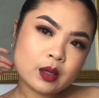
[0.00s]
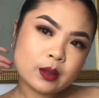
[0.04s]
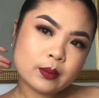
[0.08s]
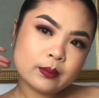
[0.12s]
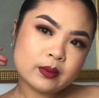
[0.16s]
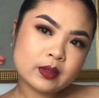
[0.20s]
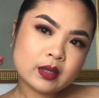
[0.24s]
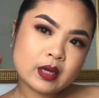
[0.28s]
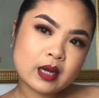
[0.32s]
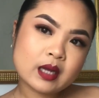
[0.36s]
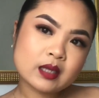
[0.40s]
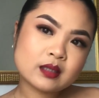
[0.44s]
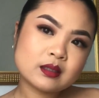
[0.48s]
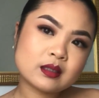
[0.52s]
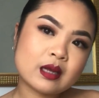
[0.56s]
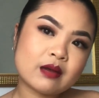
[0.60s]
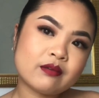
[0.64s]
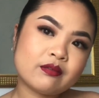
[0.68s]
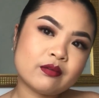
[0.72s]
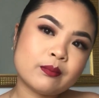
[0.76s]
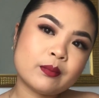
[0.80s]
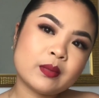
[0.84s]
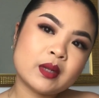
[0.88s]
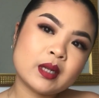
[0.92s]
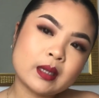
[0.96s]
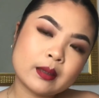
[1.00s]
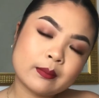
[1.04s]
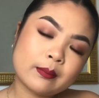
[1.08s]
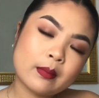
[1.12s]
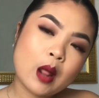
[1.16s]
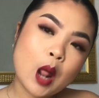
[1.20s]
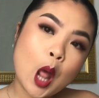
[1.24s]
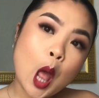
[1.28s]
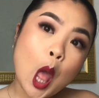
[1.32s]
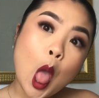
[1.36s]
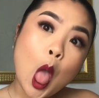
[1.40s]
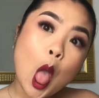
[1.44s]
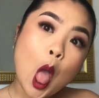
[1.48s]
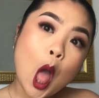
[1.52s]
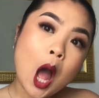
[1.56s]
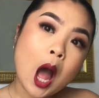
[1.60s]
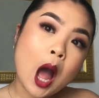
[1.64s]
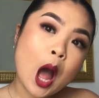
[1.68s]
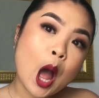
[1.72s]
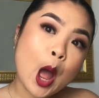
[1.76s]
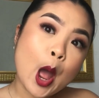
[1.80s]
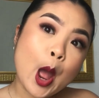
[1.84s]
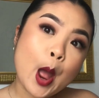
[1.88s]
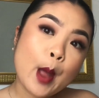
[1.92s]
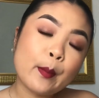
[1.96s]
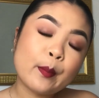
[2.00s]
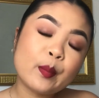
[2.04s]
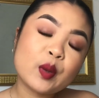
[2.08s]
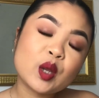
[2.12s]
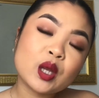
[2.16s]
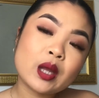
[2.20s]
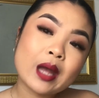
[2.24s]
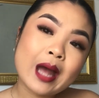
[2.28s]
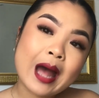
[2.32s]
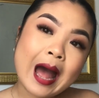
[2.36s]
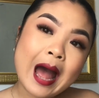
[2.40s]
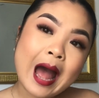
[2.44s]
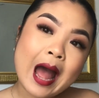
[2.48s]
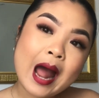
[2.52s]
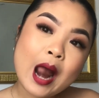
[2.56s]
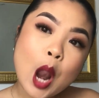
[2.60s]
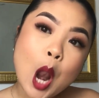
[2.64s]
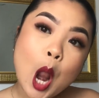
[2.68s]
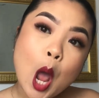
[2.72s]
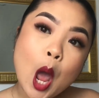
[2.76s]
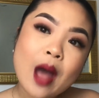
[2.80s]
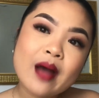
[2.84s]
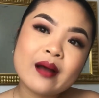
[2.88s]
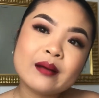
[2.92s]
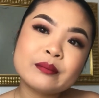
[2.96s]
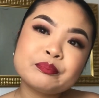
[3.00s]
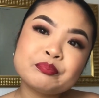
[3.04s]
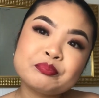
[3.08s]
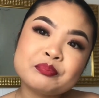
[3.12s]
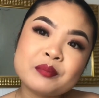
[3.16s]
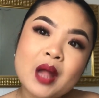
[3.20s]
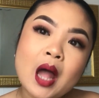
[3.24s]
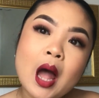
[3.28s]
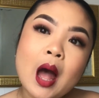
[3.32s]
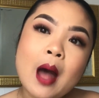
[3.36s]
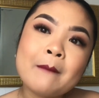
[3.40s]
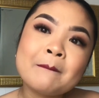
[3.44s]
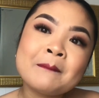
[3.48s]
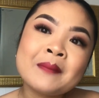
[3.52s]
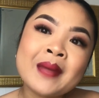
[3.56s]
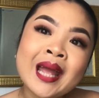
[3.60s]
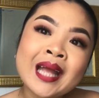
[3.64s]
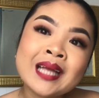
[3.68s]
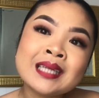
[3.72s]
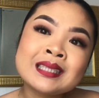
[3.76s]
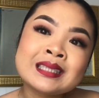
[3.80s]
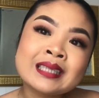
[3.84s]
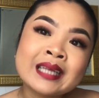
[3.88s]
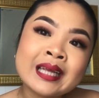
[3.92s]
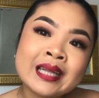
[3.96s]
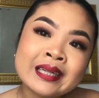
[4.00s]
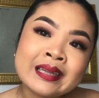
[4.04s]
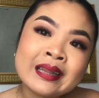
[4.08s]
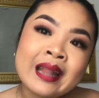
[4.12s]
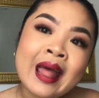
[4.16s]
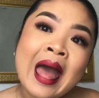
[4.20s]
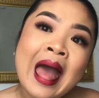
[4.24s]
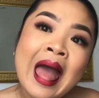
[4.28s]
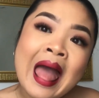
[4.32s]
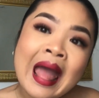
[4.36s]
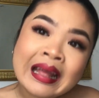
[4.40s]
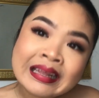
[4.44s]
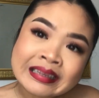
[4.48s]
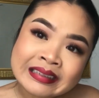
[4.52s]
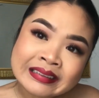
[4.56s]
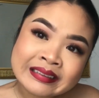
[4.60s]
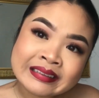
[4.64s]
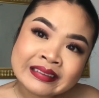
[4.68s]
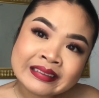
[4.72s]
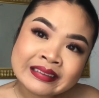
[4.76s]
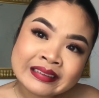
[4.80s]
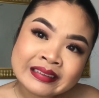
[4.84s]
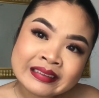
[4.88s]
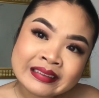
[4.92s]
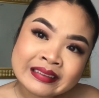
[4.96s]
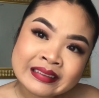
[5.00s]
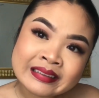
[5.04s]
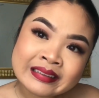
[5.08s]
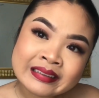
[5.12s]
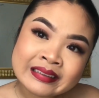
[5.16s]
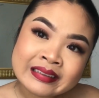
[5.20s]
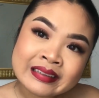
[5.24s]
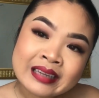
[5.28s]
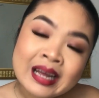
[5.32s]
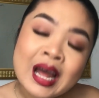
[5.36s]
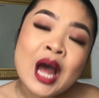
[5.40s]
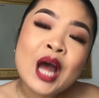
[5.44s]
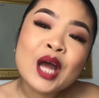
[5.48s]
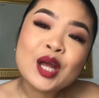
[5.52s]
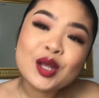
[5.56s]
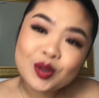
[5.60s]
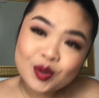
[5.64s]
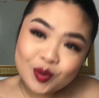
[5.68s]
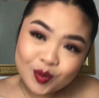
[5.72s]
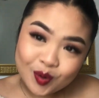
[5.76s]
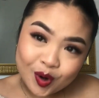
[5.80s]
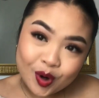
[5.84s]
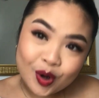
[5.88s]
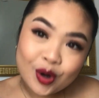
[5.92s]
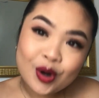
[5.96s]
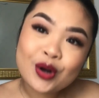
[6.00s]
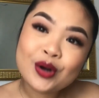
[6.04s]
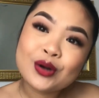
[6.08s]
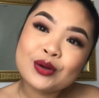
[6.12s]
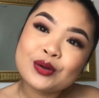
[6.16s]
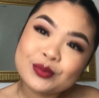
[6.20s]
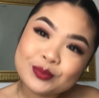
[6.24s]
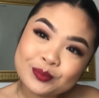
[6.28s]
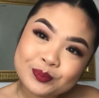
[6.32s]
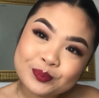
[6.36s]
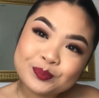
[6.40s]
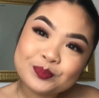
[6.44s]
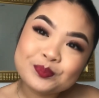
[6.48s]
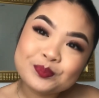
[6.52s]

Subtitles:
Hope you guys have a minute. I hope you had an amazing day. You heard.